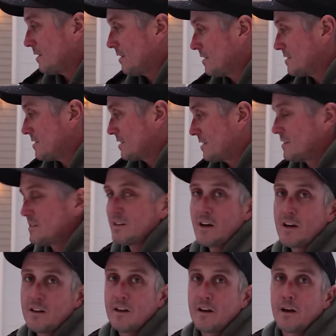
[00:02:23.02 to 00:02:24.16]
me this thing's
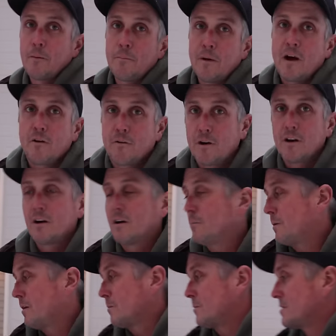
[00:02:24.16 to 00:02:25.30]
not like about ready to
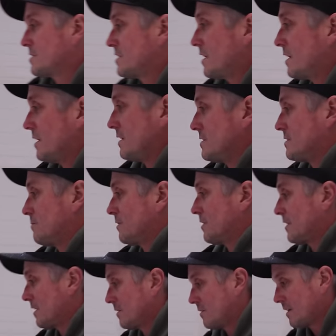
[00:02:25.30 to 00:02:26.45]
be a Mercedes
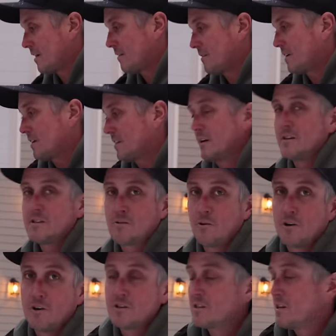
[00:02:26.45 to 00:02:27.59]
without having headlight
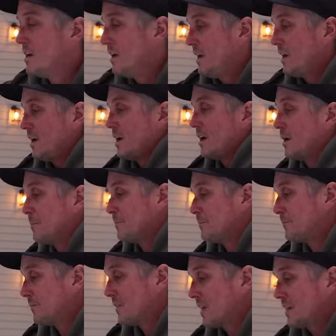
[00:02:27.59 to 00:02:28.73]
squirters. Um,
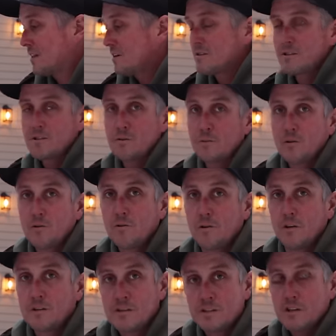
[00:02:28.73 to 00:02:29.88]
they're super cool. It's